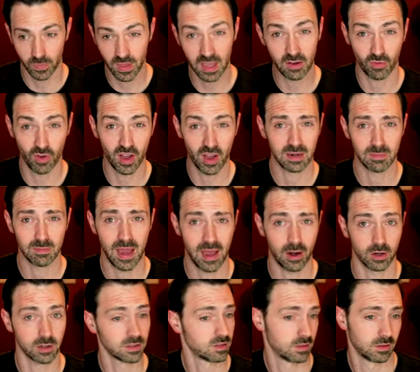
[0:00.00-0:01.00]
it fucking
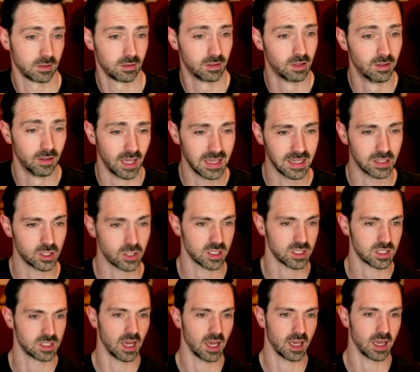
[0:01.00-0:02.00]
matters. Like, it
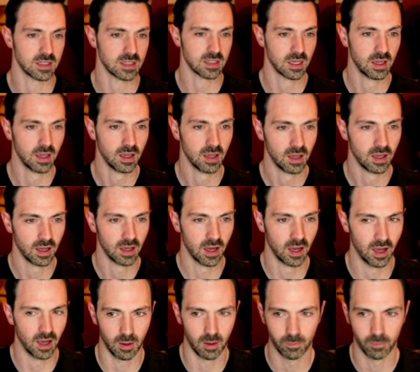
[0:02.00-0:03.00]
just does.
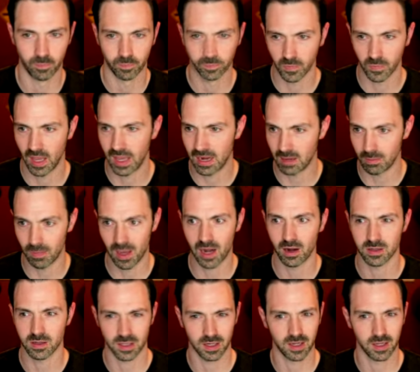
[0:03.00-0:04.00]
Um, and it
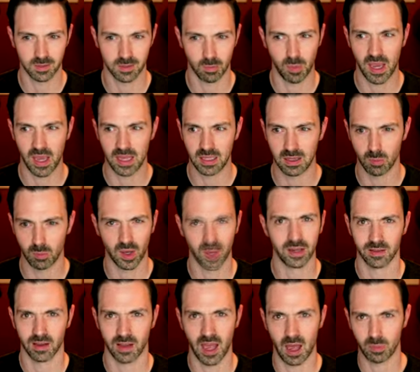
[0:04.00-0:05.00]
matters that it's a pain in the
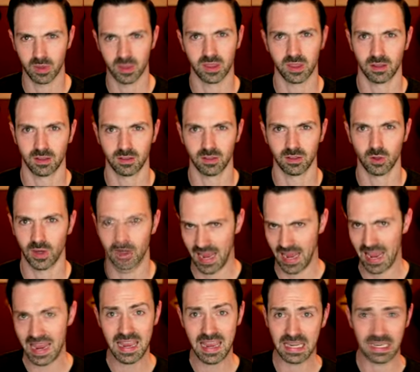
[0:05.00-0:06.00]
butt to copy things to it,
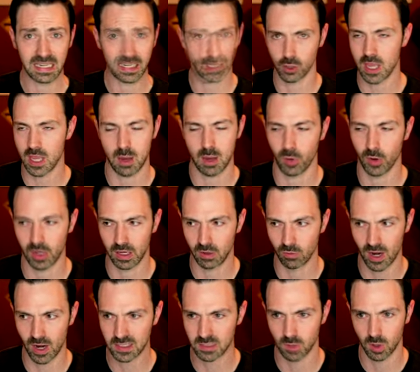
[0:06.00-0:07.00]
and that you can't put it in
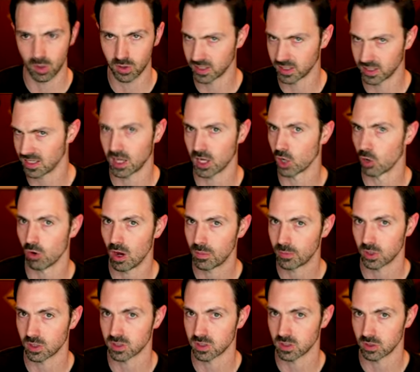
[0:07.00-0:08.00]
rest mode because it can
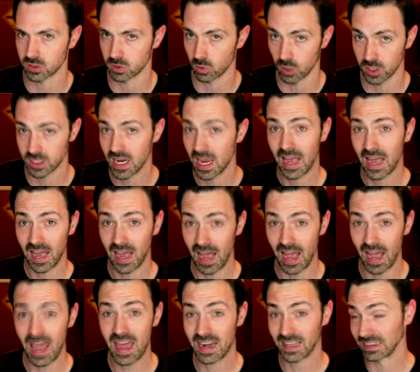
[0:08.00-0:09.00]
corrupt your external storage.
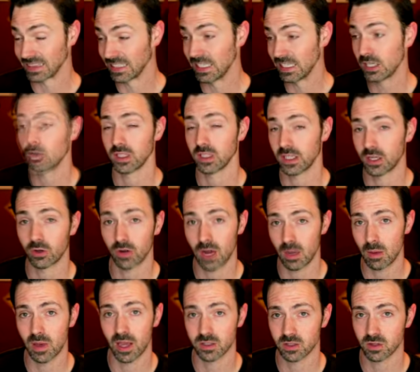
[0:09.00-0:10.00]
I had it literally
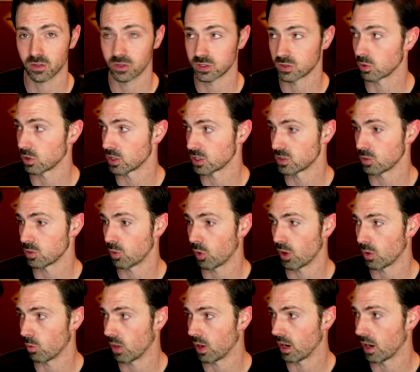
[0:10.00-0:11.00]
corrupt my external storage to a
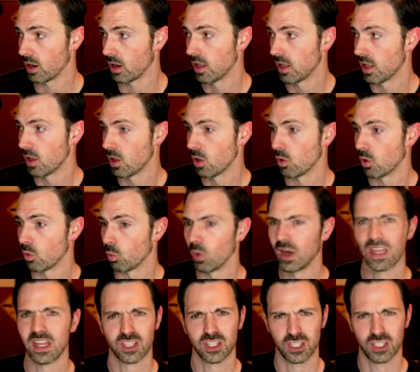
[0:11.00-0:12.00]
point where
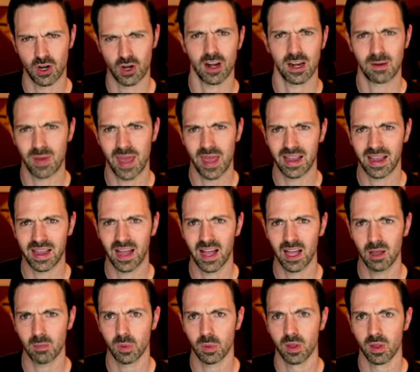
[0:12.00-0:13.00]
when it started back
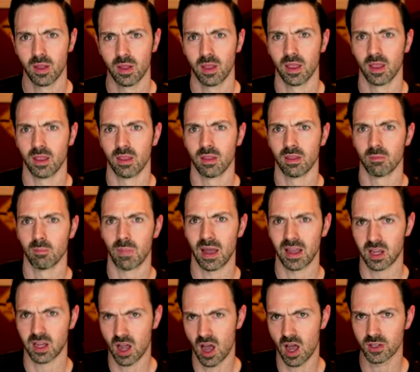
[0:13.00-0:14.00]
up,
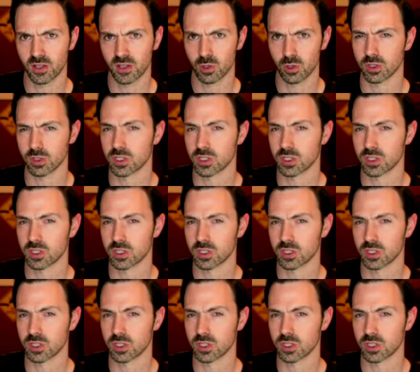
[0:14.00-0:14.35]
my console